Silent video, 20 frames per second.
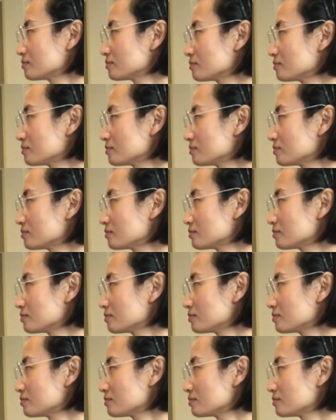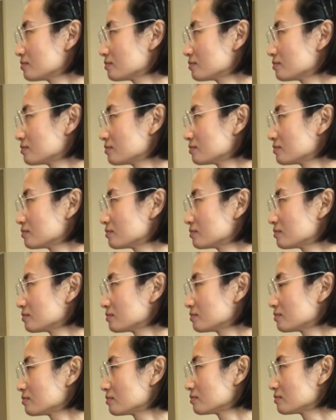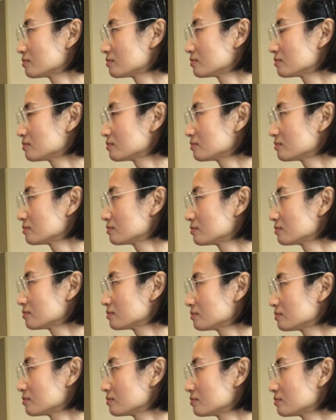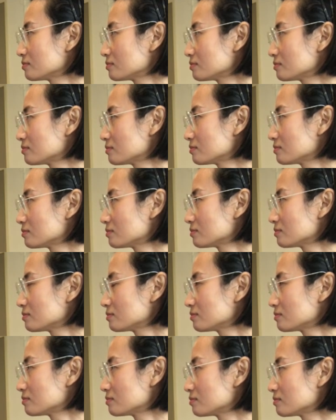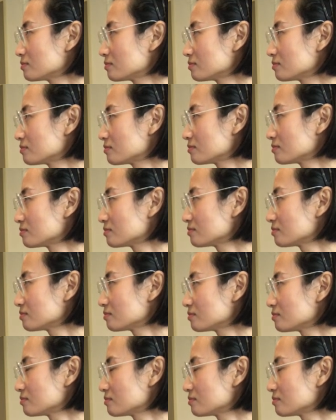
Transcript: This person isn't speaking.